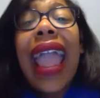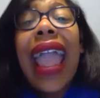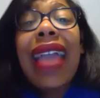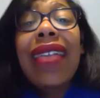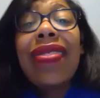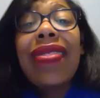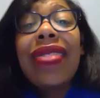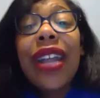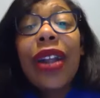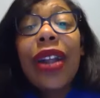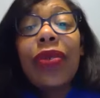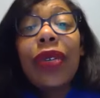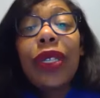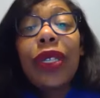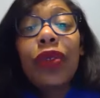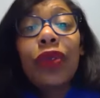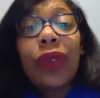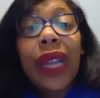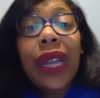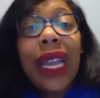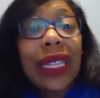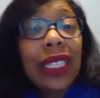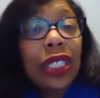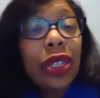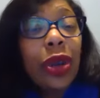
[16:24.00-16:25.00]
there was
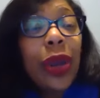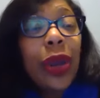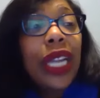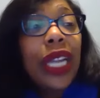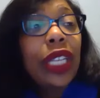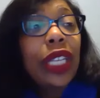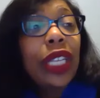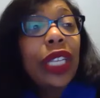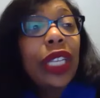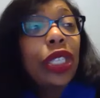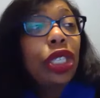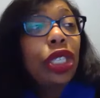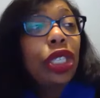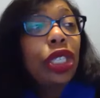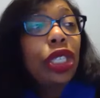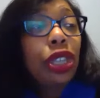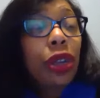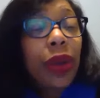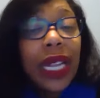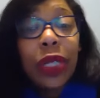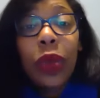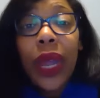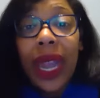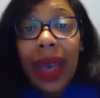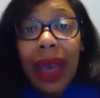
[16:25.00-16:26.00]
risk. So
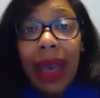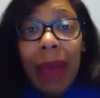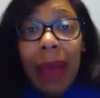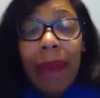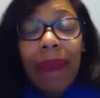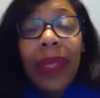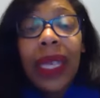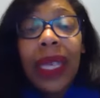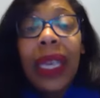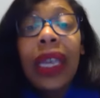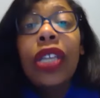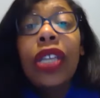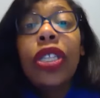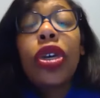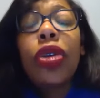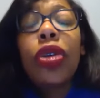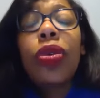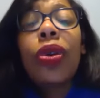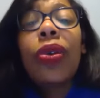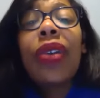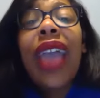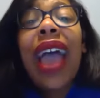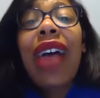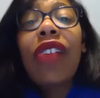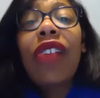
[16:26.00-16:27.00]
insurance went up.
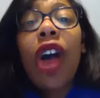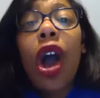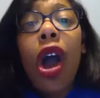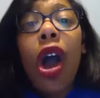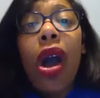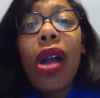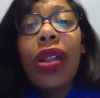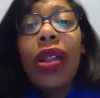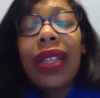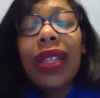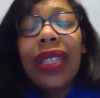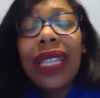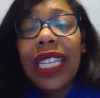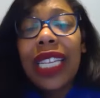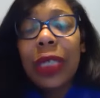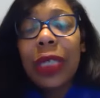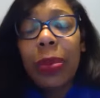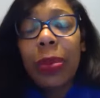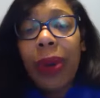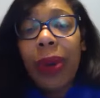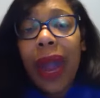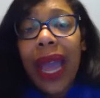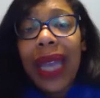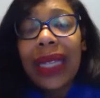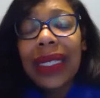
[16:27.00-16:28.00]
So we have all of these
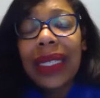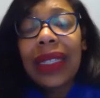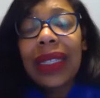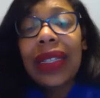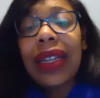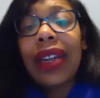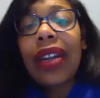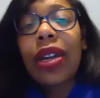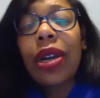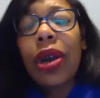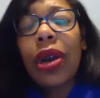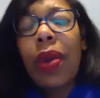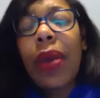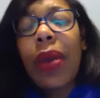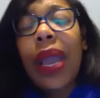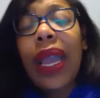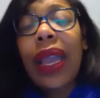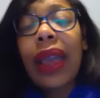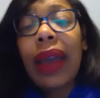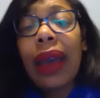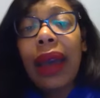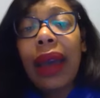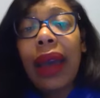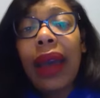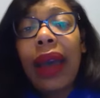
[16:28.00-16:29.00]
prices that are going
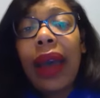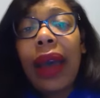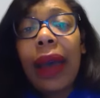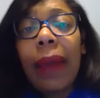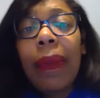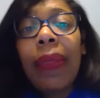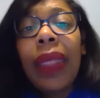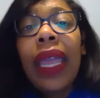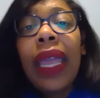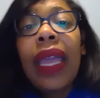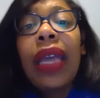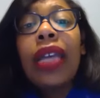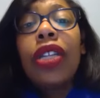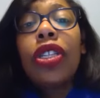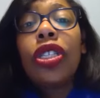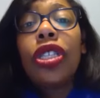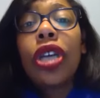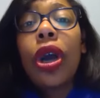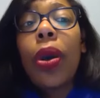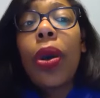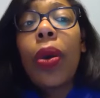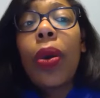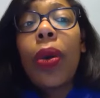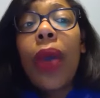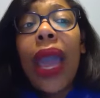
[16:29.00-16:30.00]
up.
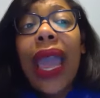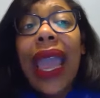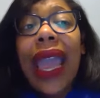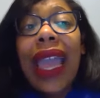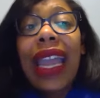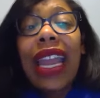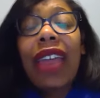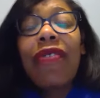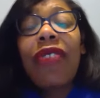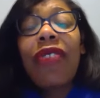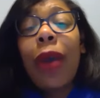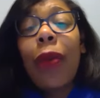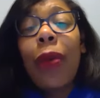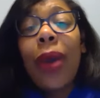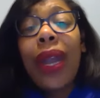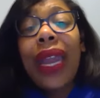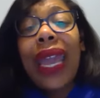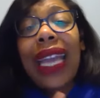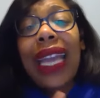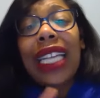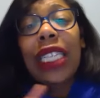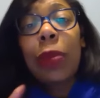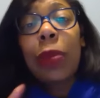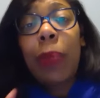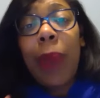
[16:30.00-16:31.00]
So, and if I want to
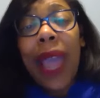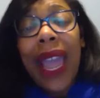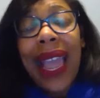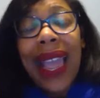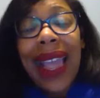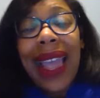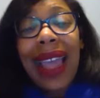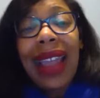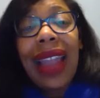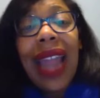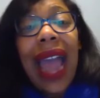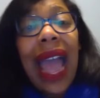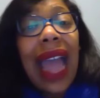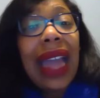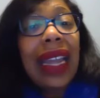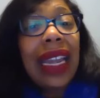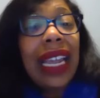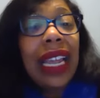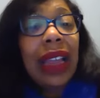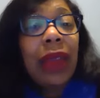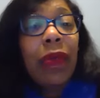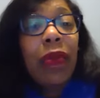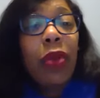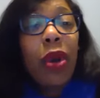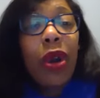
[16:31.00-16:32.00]
expand, I
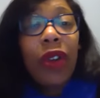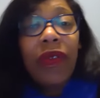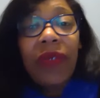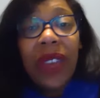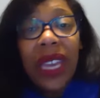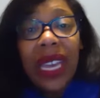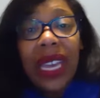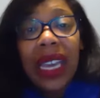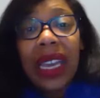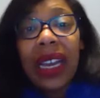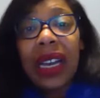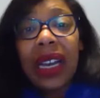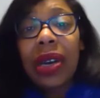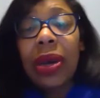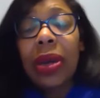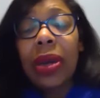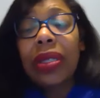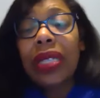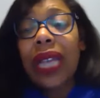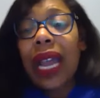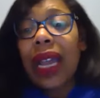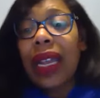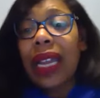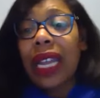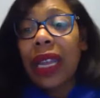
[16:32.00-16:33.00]
need more vehicles,
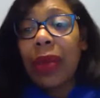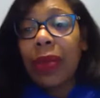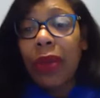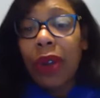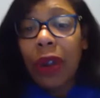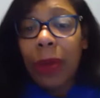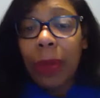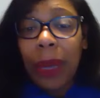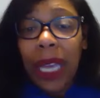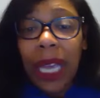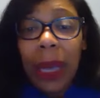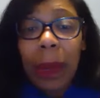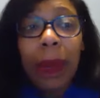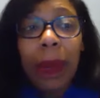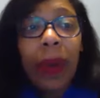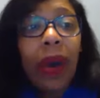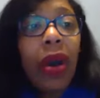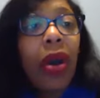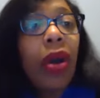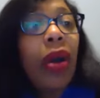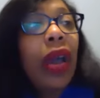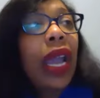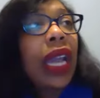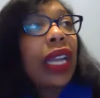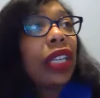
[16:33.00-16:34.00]
I need more
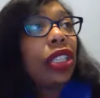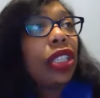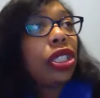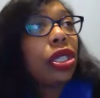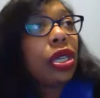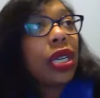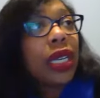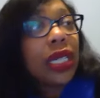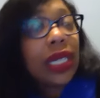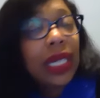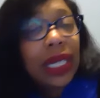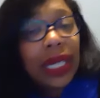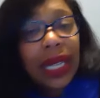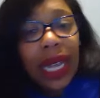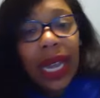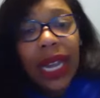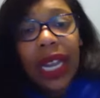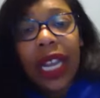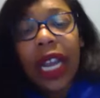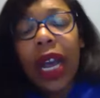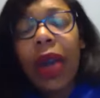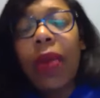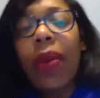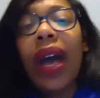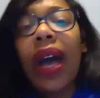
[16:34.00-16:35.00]
people, insurance is going to
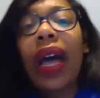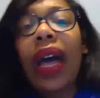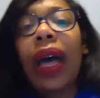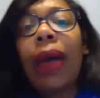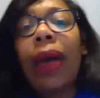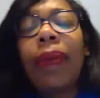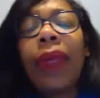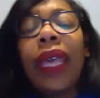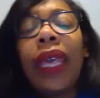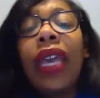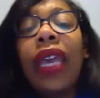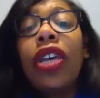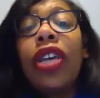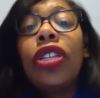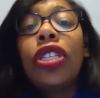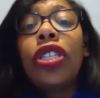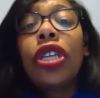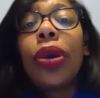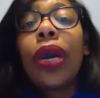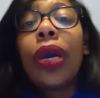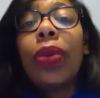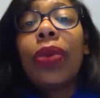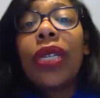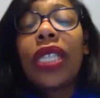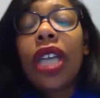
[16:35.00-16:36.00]
go up. So
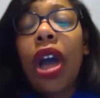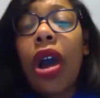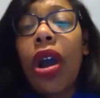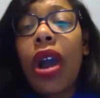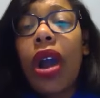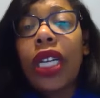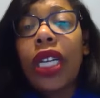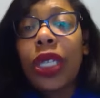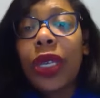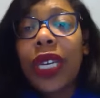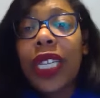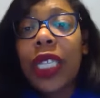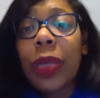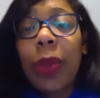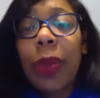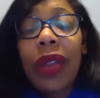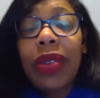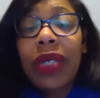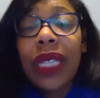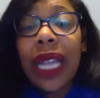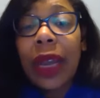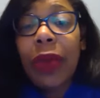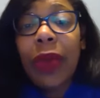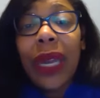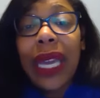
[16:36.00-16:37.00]
it was hard to expand. It's
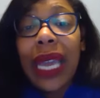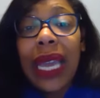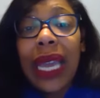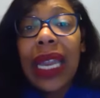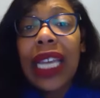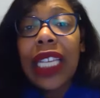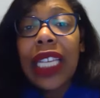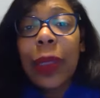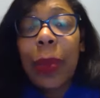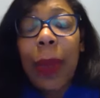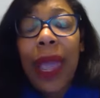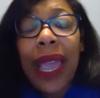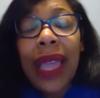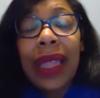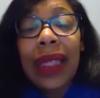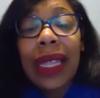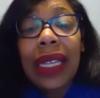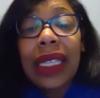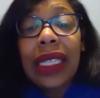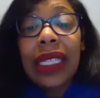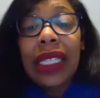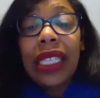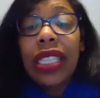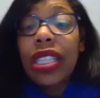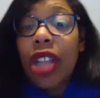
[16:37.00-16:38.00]
like, we can't expand this.
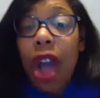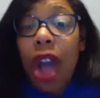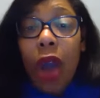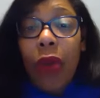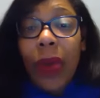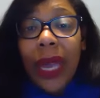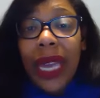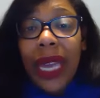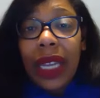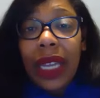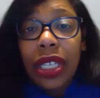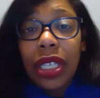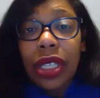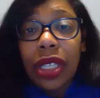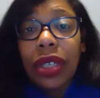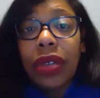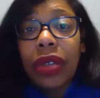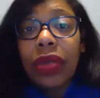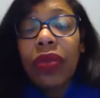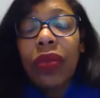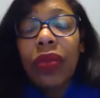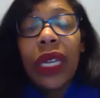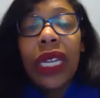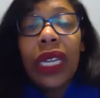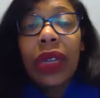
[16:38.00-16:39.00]
This is all we can do.
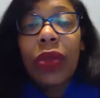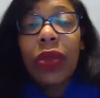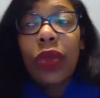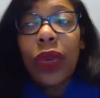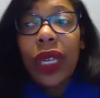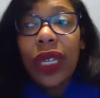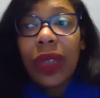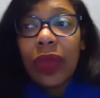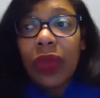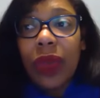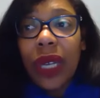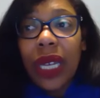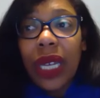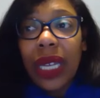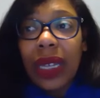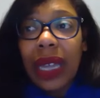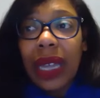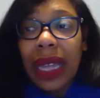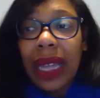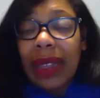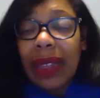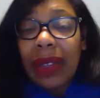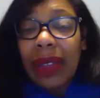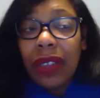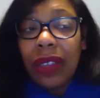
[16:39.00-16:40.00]
We
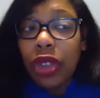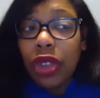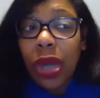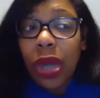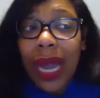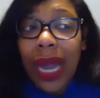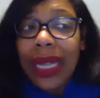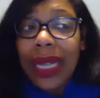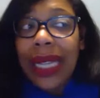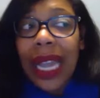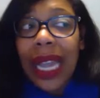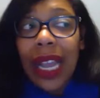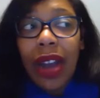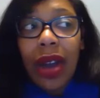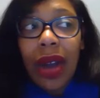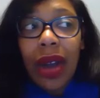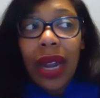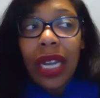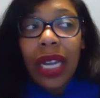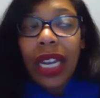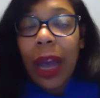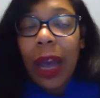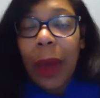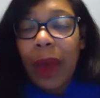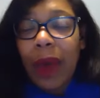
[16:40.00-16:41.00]
try to take on a
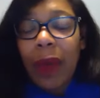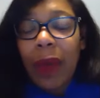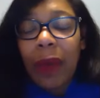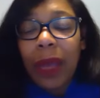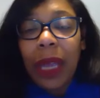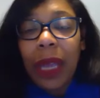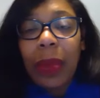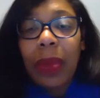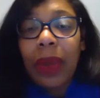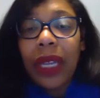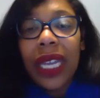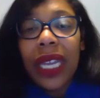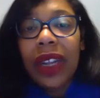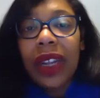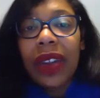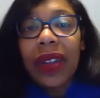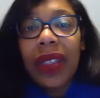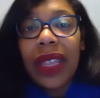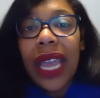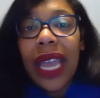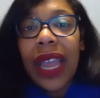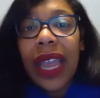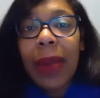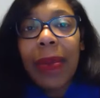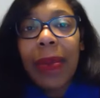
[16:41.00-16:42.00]
couple of people here or
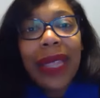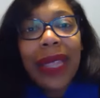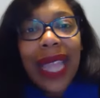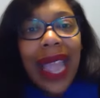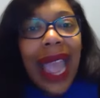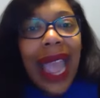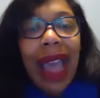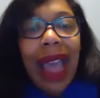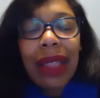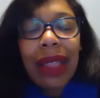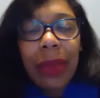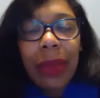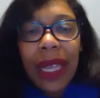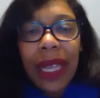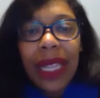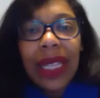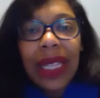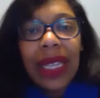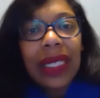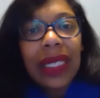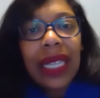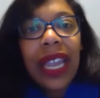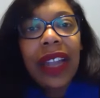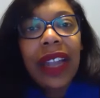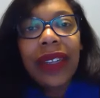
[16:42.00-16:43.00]
there, but they have to be in these
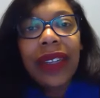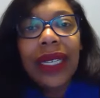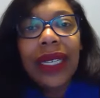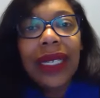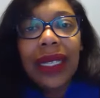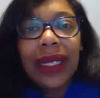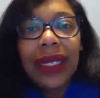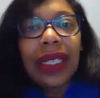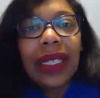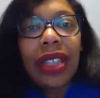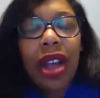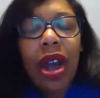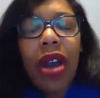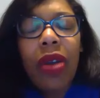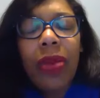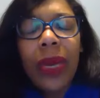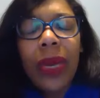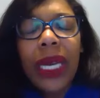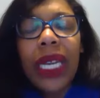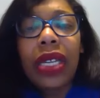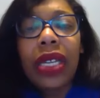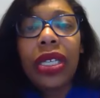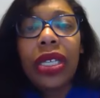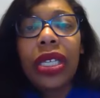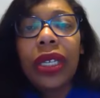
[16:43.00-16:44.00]
areas. This is all we
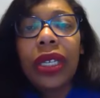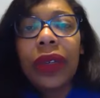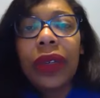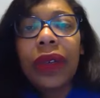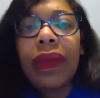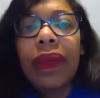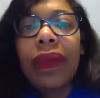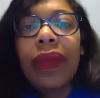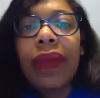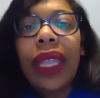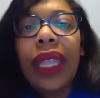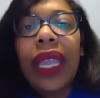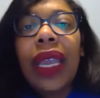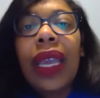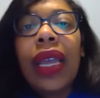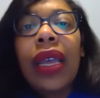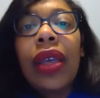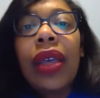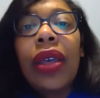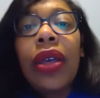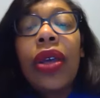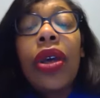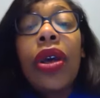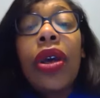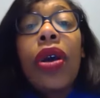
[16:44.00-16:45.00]
can do.
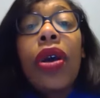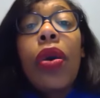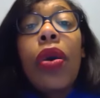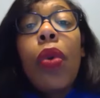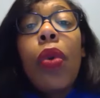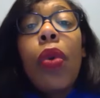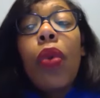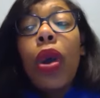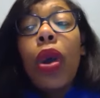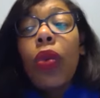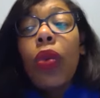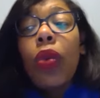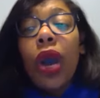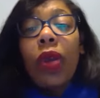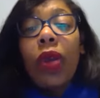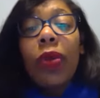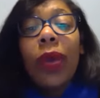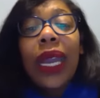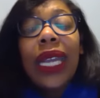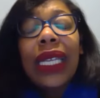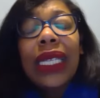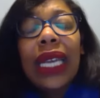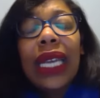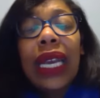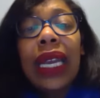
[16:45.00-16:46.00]
Well, what we
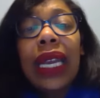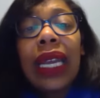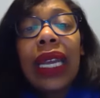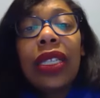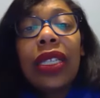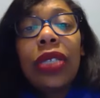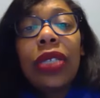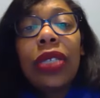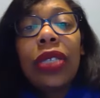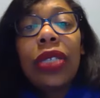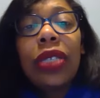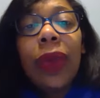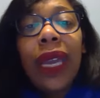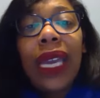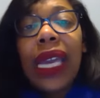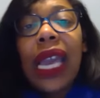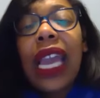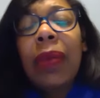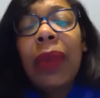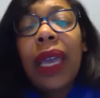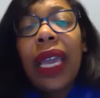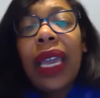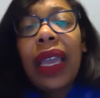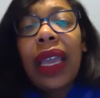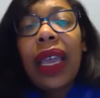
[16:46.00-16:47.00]
did is we
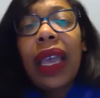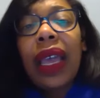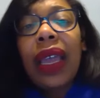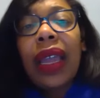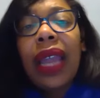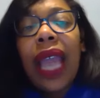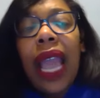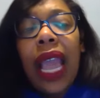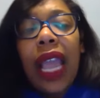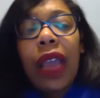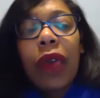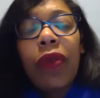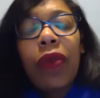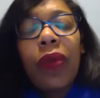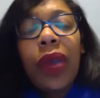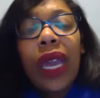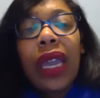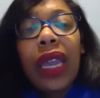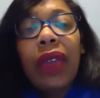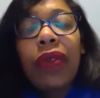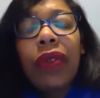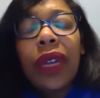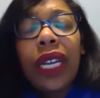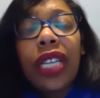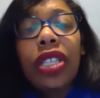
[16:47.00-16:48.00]
came in and
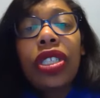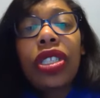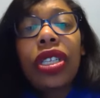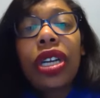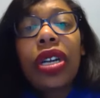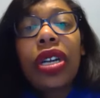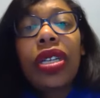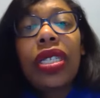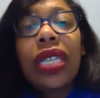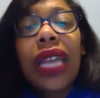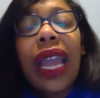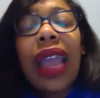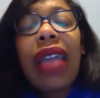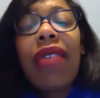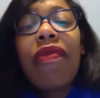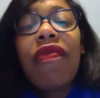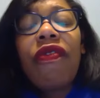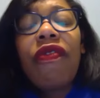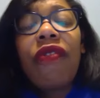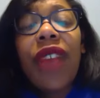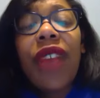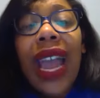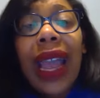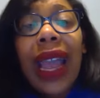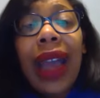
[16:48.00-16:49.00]
we researched and
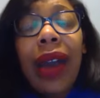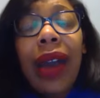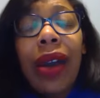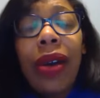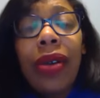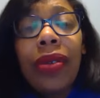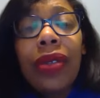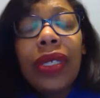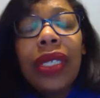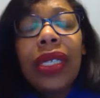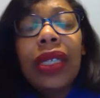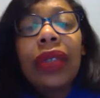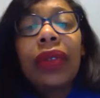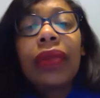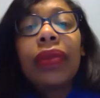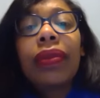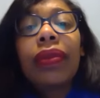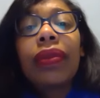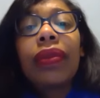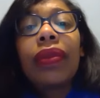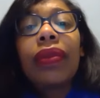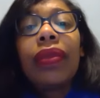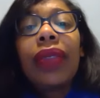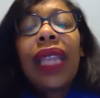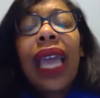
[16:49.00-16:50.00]
found
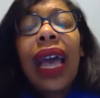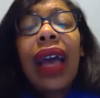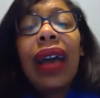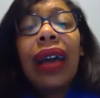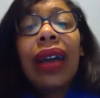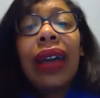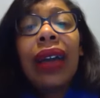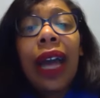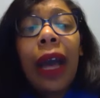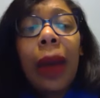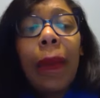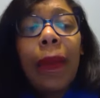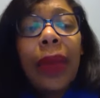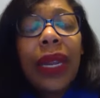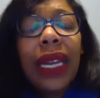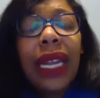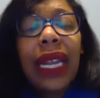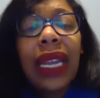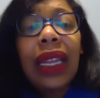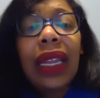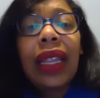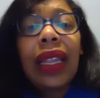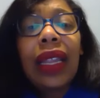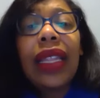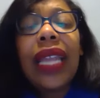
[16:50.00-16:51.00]
a
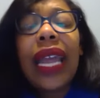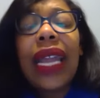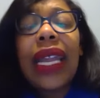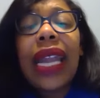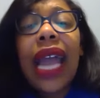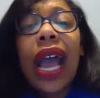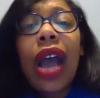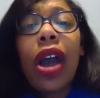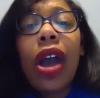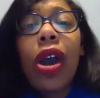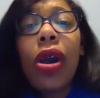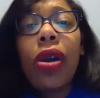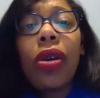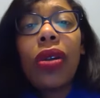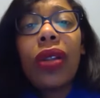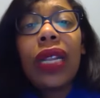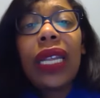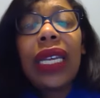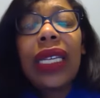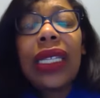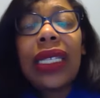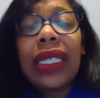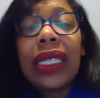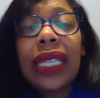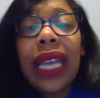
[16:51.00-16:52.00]
company that not only
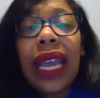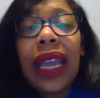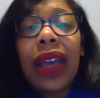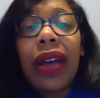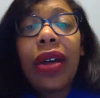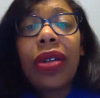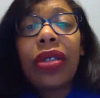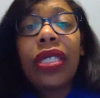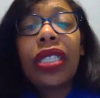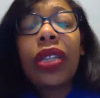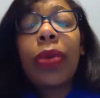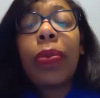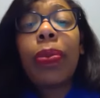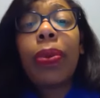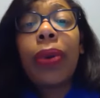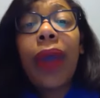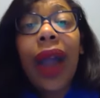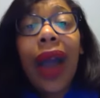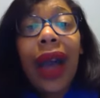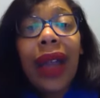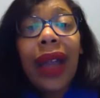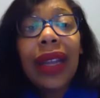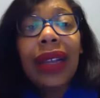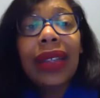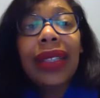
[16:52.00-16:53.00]
sells the
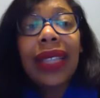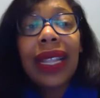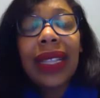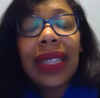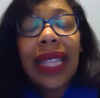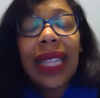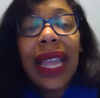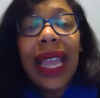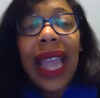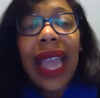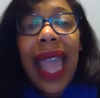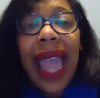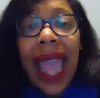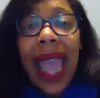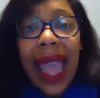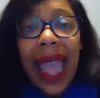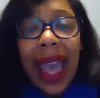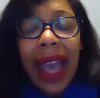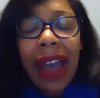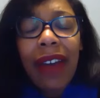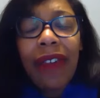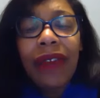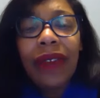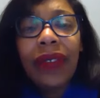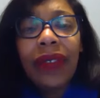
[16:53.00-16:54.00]
product that they have,